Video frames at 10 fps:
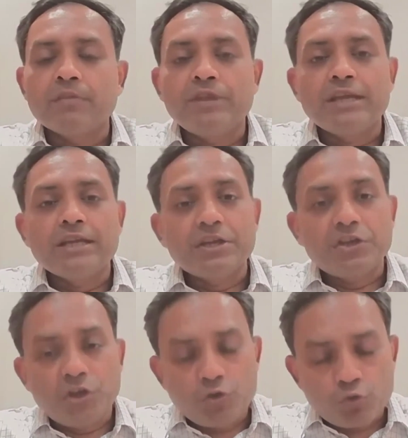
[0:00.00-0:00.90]
We
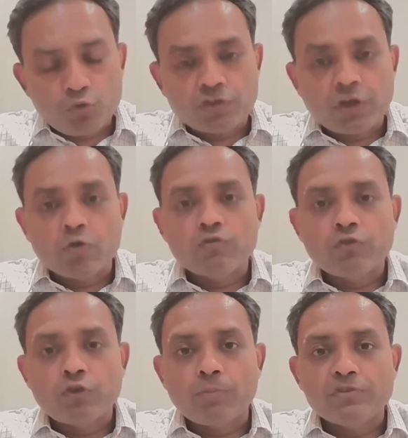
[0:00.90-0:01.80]
continue to scout for